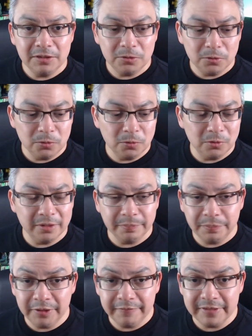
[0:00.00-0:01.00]
to the
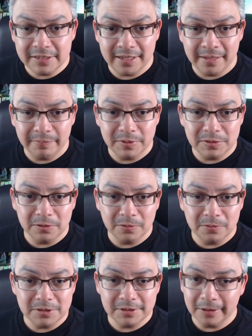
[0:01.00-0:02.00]
previous
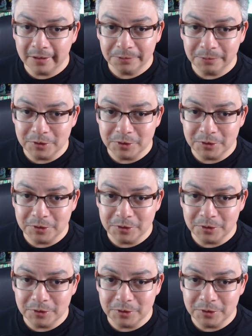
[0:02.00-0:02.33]
episode star,